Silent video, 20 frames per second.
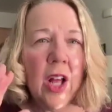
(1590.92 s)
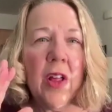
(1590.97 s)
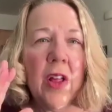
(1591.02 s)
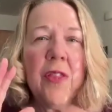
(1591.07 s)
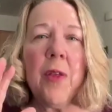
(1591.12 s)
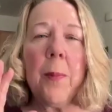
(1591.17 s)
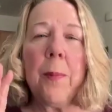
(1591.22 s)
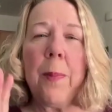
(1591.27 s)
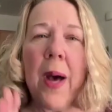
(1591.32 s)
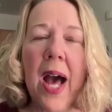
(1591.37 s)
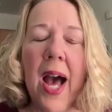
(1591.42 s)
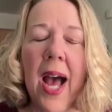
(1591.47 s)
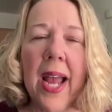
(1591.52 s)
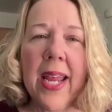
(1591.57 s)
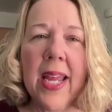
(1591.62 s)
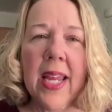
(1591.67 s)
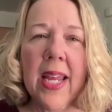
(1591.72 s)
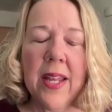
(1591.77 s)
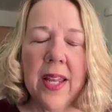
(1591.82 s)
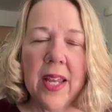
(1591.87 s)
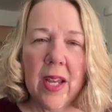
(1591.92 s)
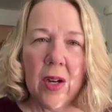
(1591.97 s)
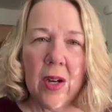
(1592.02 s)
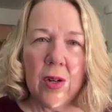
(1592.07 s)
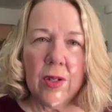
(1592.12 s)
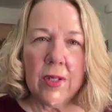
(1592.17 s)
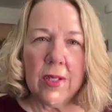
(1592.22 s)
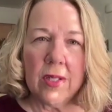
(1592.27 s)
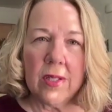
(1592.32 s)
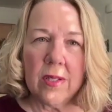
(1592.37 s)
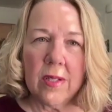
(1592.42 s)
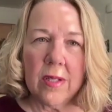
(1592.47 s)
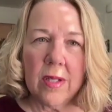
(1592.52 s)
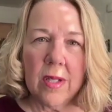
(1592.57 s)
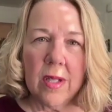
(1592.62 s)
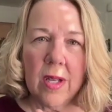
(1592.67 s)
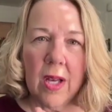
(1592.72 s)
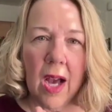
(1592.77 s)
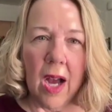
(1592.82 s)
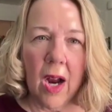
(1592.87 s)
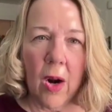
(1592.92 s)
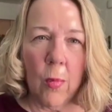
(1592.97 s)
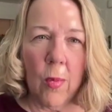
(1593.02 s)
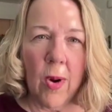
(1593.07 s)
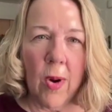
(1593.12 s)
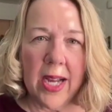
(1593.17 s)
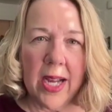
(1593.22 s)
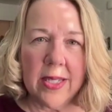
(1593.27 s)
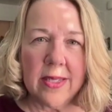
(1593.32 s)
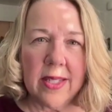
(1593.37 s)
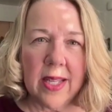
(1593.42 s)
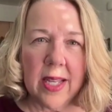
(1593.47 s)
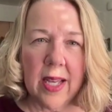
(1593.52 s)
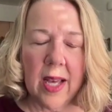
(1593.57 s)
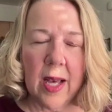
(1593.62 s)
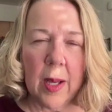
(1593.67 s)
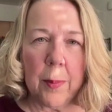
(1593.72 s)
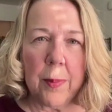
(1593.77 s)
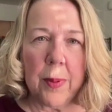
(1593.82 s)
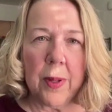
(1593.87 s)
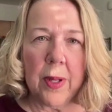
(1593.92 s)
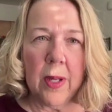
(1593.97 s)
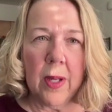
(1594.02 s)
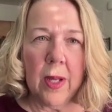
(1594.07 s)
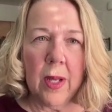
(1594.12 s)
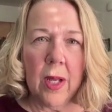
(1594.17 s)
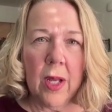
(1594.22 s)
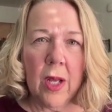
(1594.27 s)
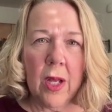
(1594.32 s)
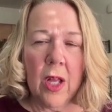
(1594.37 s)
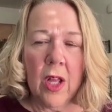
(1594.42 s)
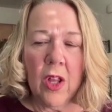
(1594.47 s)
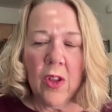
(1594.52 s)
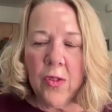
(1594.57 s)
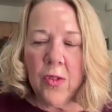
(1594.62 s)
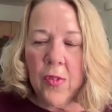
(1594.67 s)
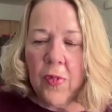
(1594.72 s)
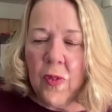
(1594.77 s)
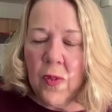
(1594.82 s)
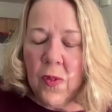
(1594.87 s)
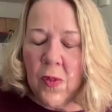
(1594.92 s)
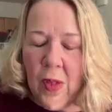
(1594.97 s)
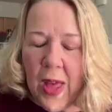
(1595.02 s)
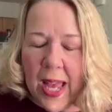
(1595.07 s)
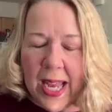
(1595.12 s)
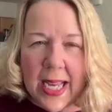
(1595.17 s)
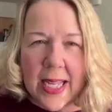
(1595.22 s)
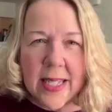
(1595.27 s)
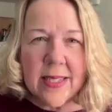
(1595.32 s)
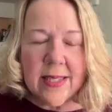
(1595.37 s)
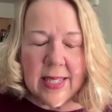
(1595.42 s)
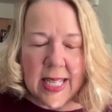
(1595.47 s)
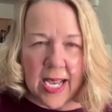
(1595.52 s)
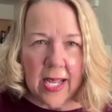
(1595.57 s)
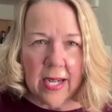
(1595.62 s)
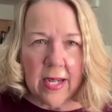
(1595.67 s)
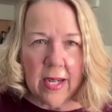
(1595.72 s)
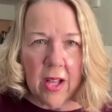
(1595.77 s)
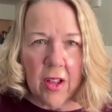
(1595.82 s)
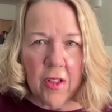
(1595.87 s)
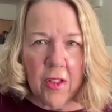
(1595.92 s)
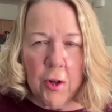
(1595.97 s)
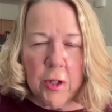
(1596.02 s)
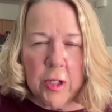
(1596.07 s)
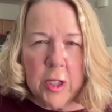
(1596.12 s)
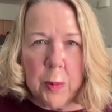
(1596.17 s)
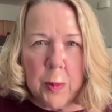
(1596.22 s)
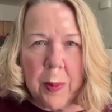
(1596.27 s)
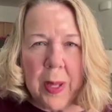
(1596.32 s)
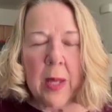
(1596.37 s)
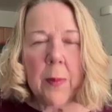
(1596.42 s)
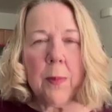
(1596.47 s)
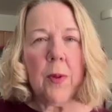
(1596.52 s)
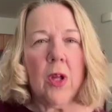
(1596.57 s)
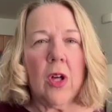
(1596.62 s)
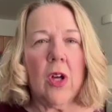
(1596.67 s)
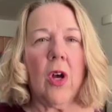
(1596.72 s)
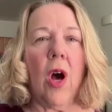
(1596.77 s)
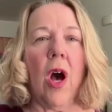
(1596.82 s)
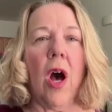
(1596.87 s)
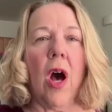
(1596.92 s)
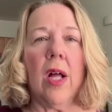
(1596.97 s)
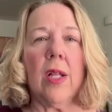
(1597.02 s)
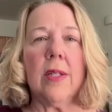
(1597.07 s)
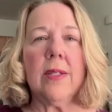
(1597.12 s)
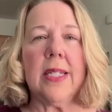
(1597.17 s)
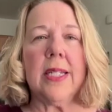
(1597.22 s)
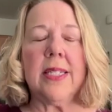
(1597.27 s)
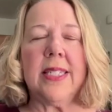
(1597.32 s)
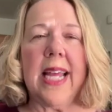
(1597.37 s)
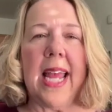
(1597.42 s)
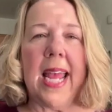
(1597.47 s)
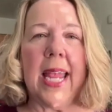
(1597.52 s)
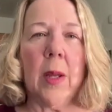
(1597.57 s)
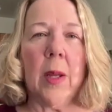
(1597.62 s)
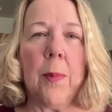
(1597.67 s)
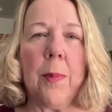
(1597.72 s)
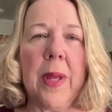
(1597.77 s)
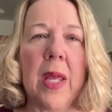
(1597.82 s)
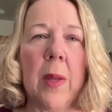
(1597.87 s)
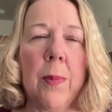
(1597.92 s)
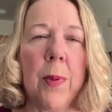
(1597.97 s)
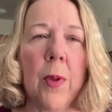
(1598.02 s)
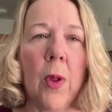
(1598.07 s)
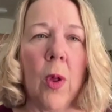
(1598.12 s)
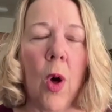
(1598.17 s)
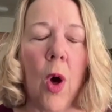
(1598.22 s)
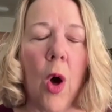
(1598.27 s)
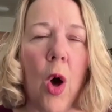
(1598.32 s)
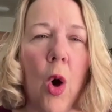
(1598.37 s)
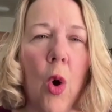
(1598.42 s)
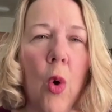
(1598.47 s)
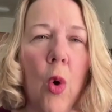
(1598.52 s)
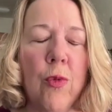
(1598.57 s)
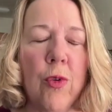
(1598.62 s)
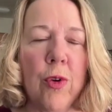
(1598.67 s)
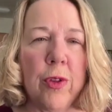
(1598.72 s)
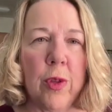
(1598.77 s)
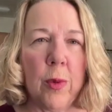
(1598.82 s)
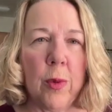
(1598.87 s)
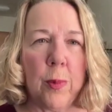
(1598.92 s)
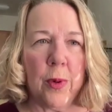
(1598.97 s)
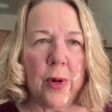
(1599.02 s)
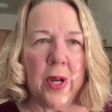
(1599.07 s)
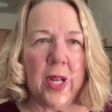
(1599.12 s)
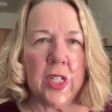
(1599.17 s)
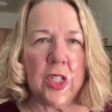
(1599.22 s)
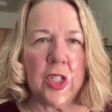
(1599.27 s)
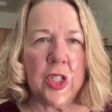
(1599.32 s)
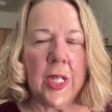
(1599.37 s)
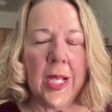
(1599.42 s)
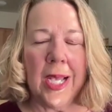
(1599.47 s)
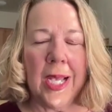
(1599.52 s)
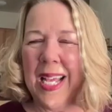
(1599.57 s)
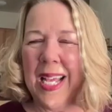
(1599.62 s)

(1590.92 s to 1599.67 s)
The pioneers are rising up. Like I said, there's people called to take people over the bridge,